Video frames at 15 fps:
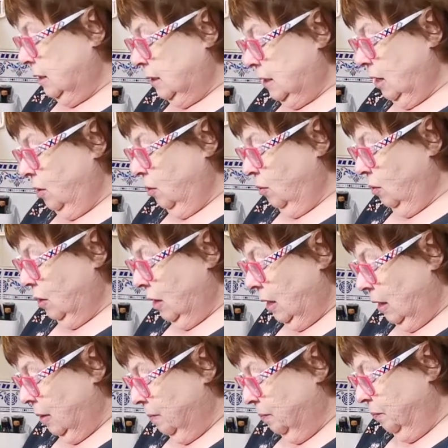So
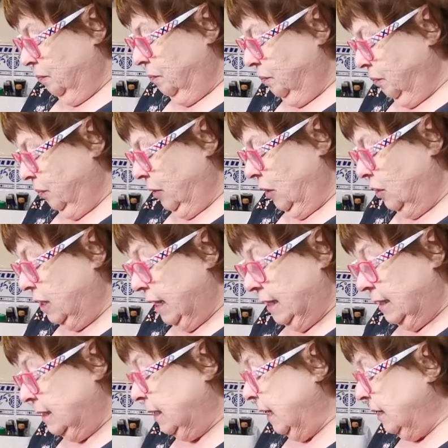you
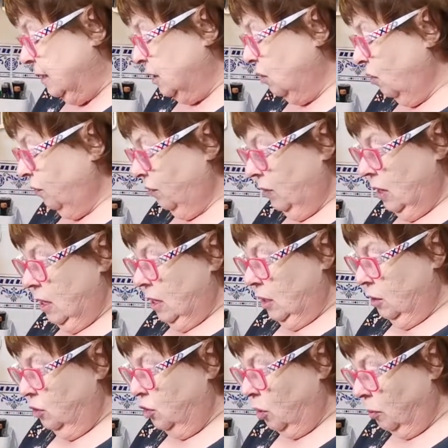take the skins off,
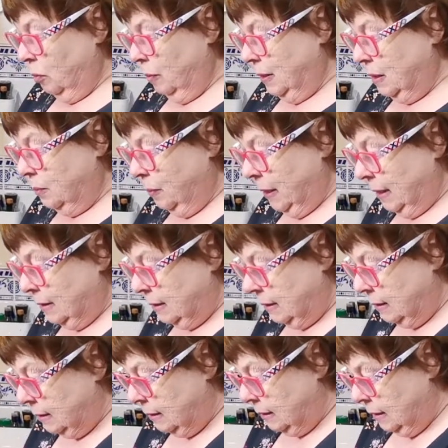you chop them into
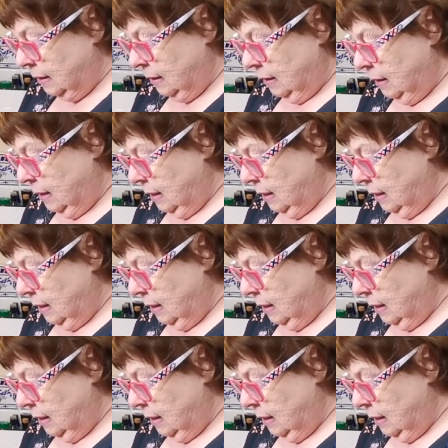pieces.